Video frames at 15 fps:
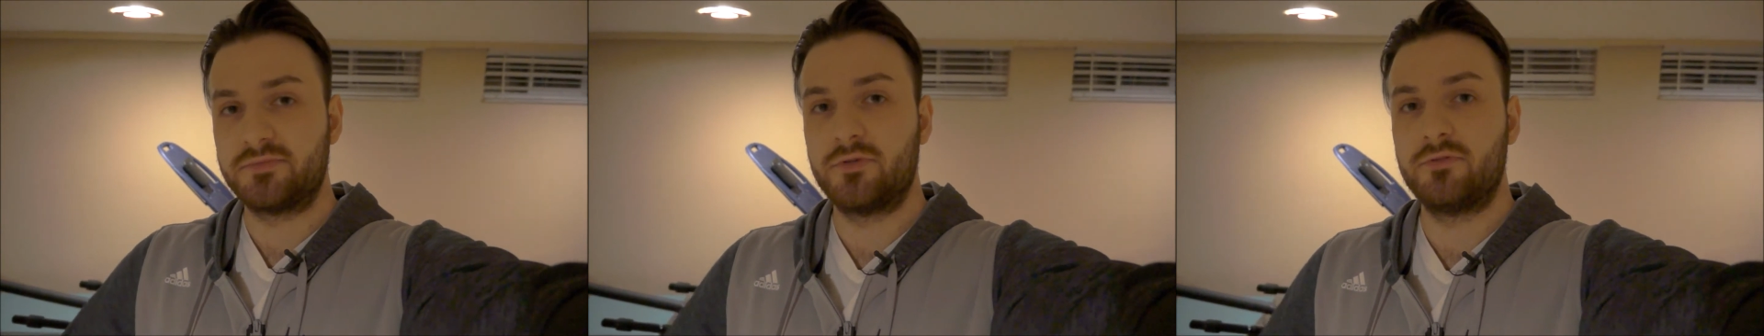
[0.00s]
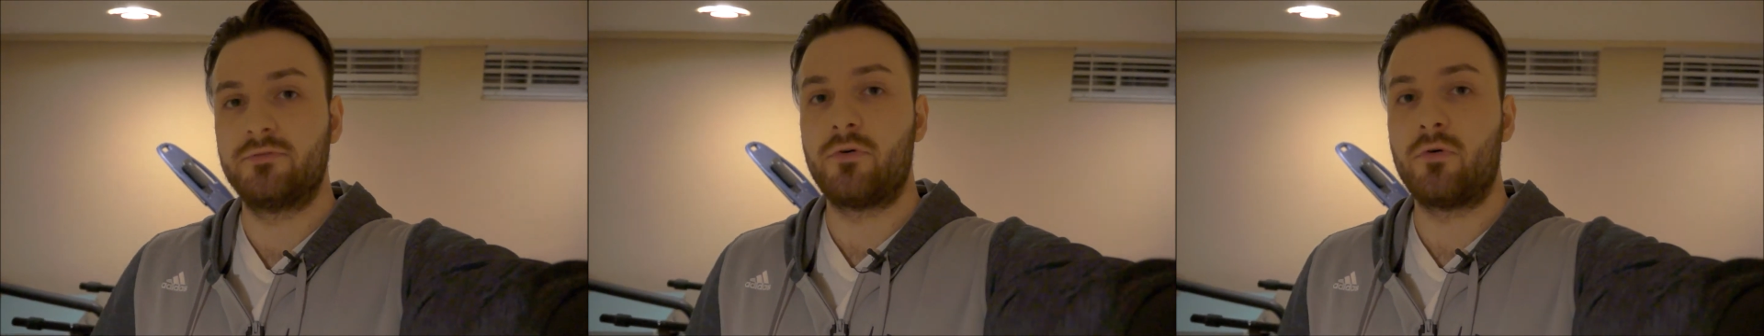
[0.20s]

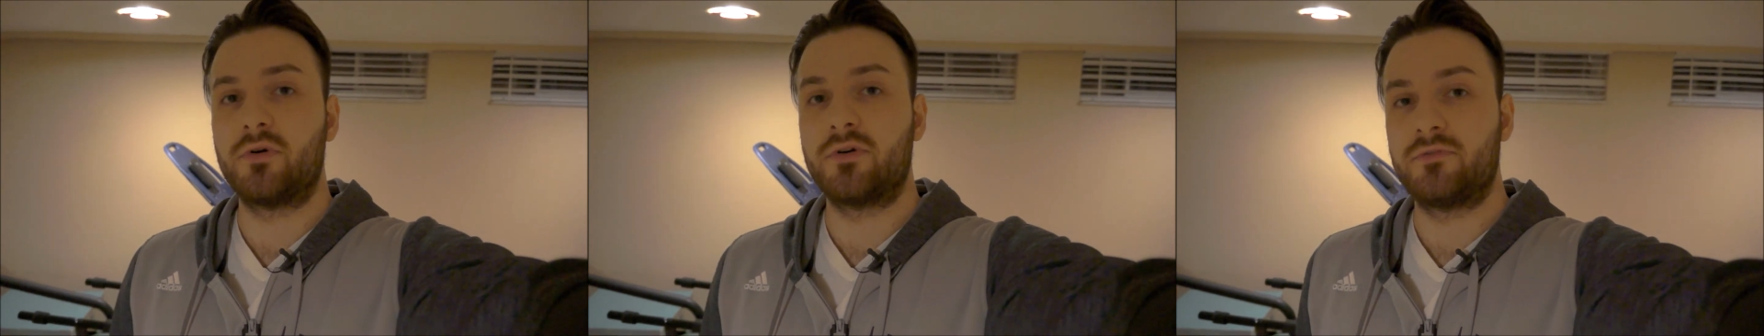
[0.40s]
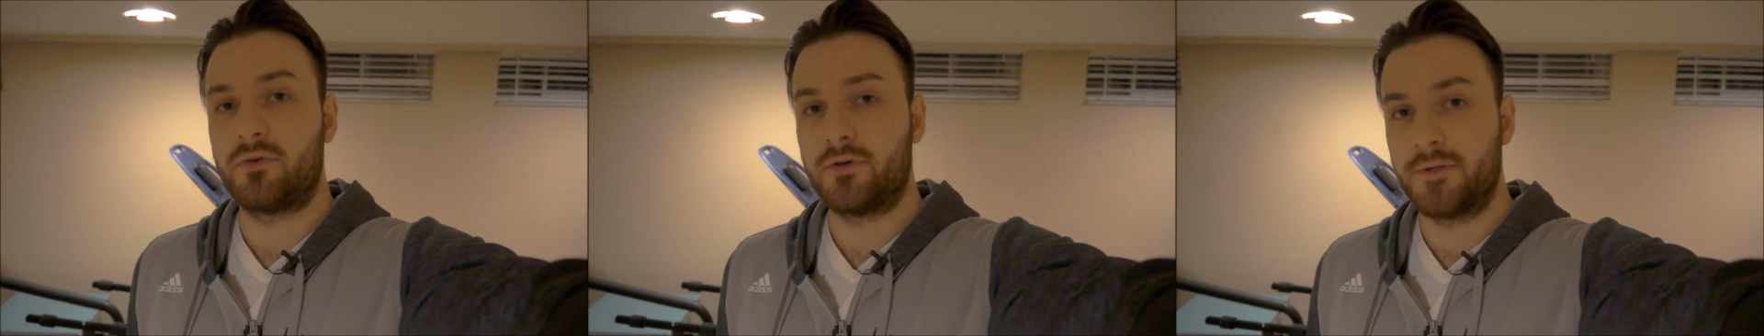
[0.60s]
move
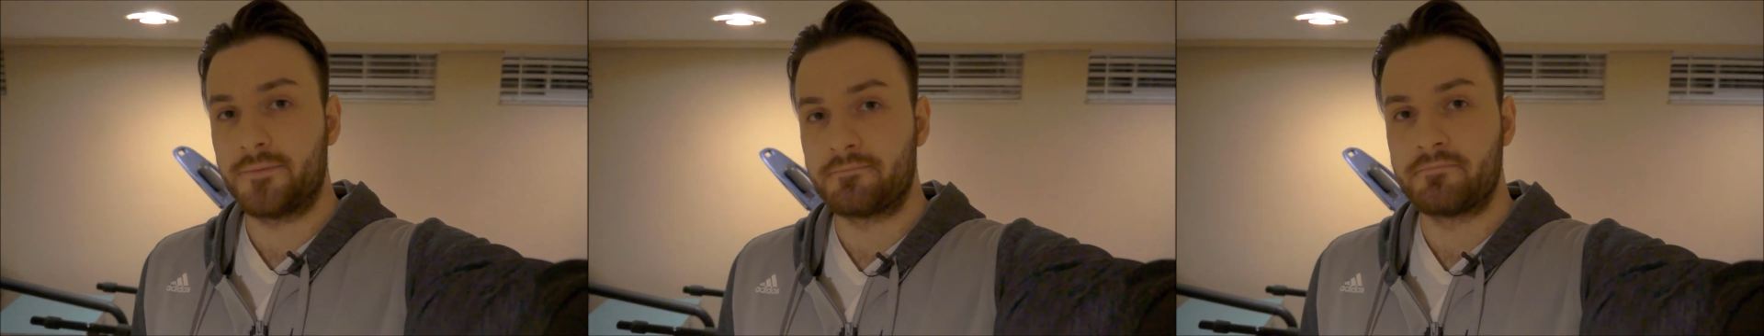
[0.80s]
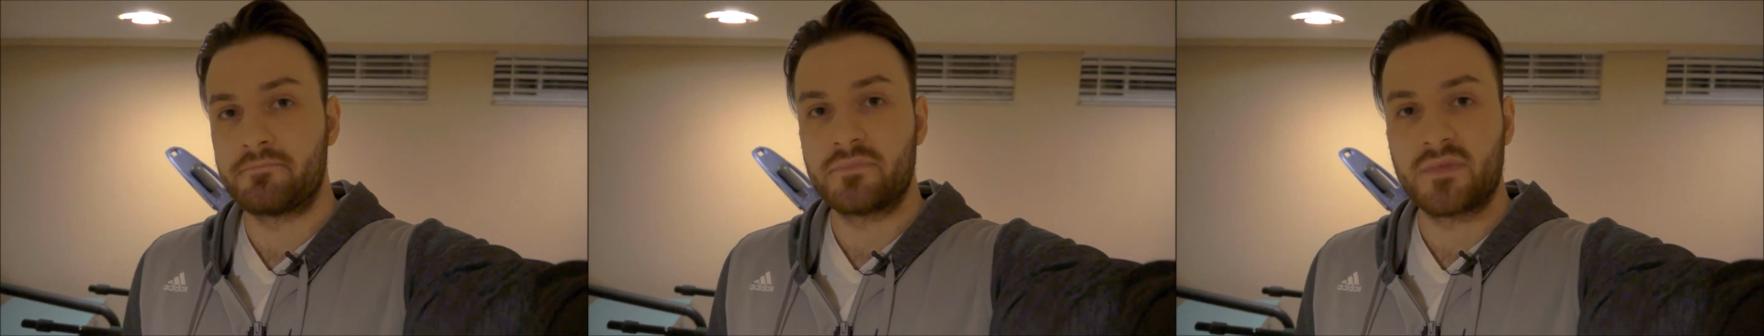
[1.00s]
forward for
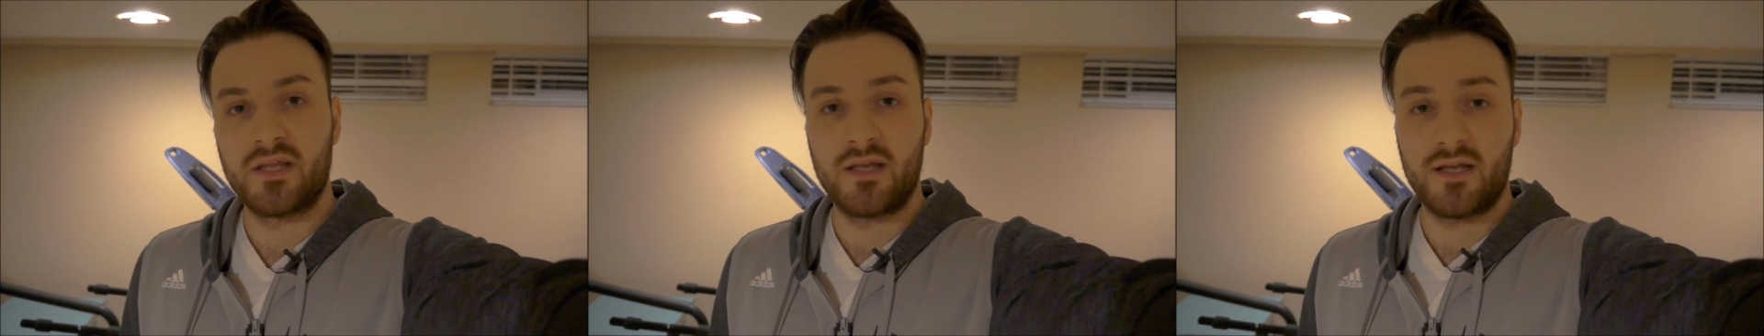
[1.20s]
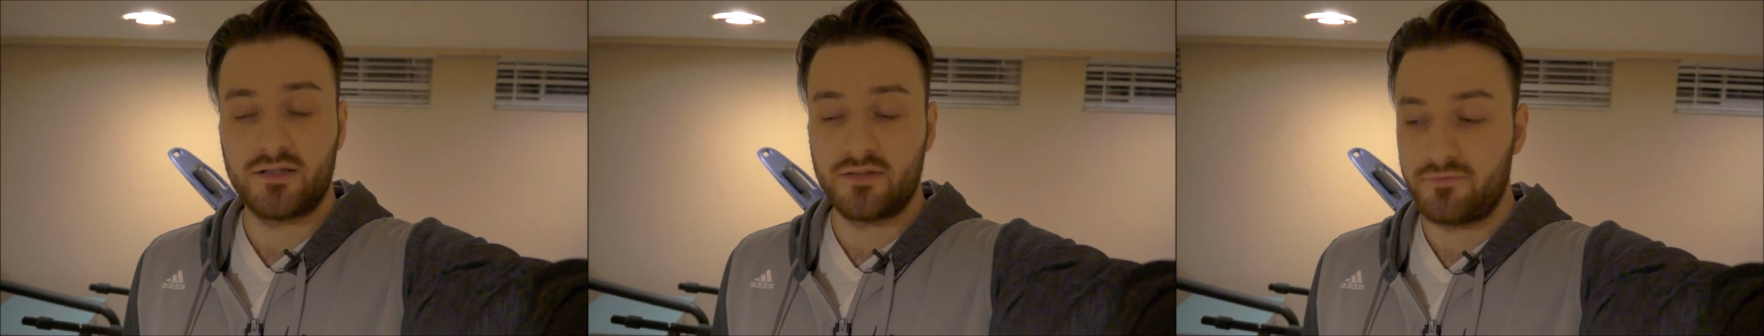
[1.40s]
him
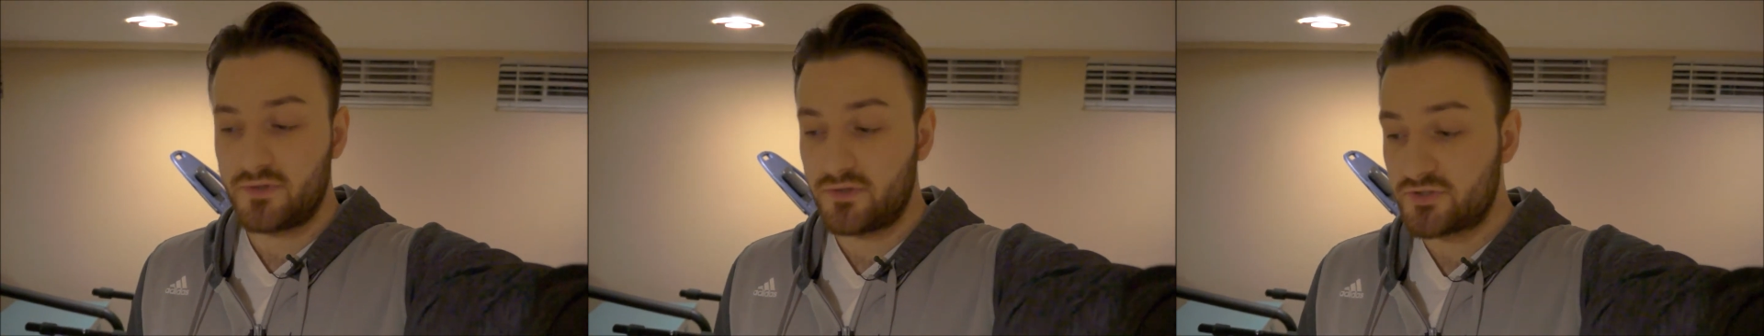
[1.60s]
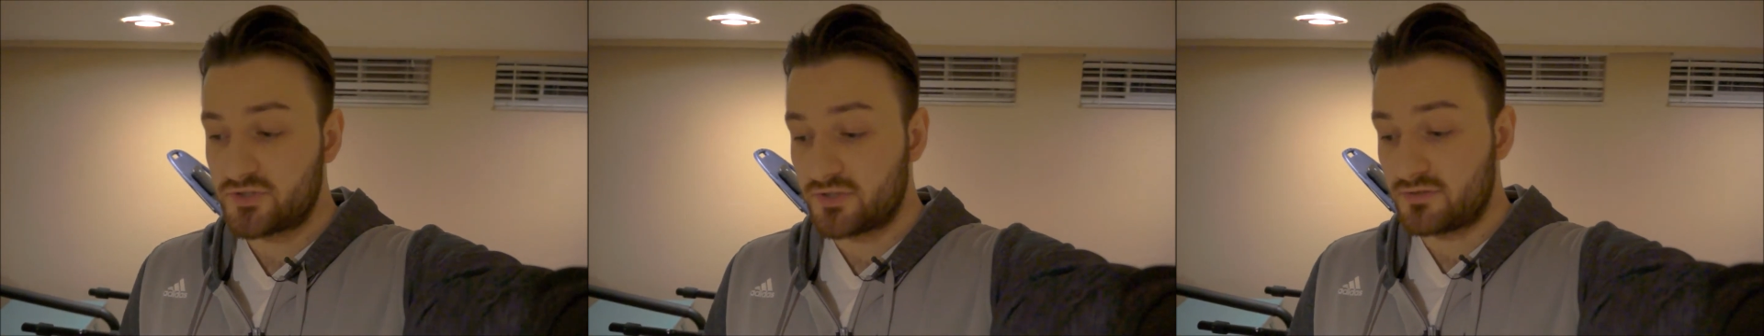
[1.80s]
in the
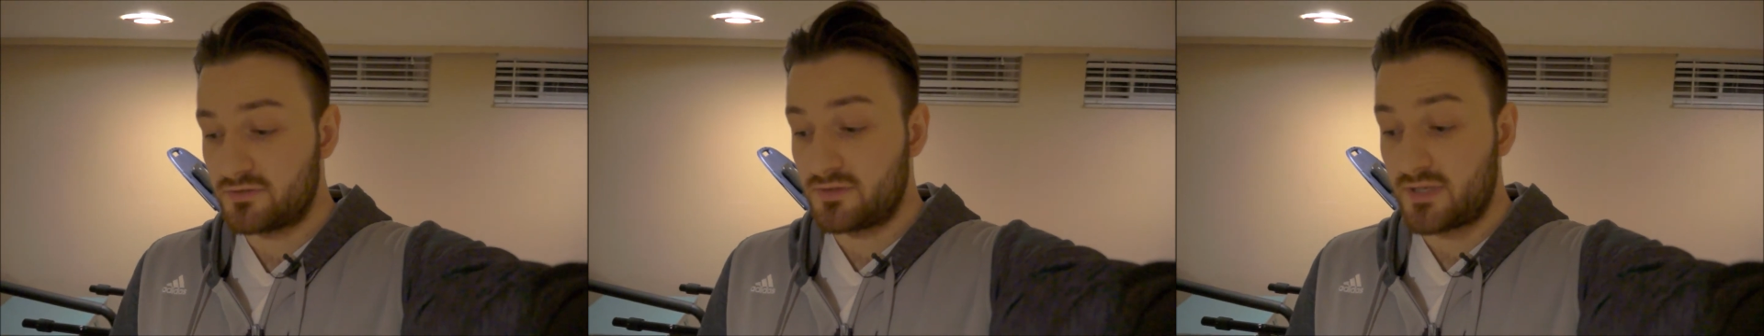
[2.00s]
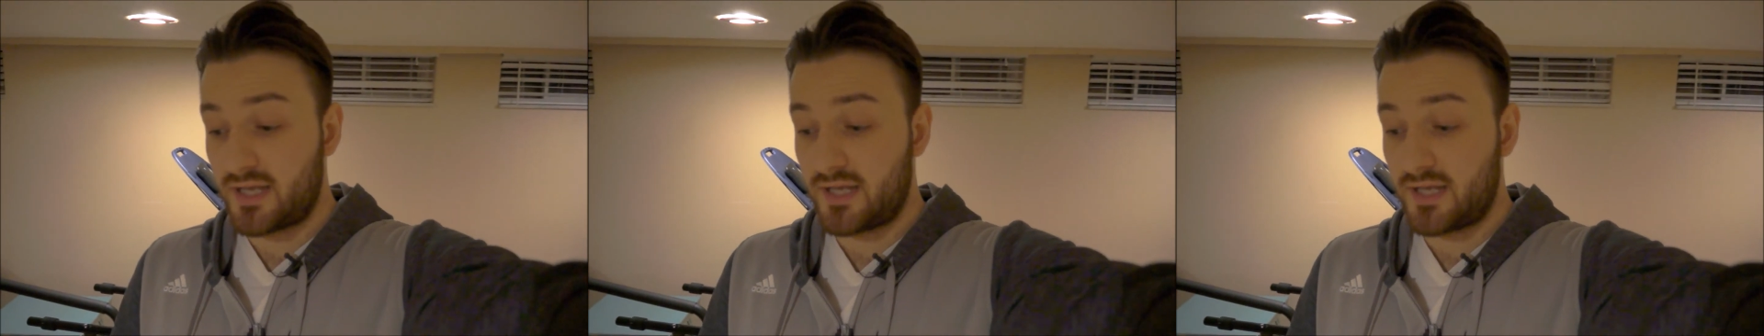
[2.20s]
future.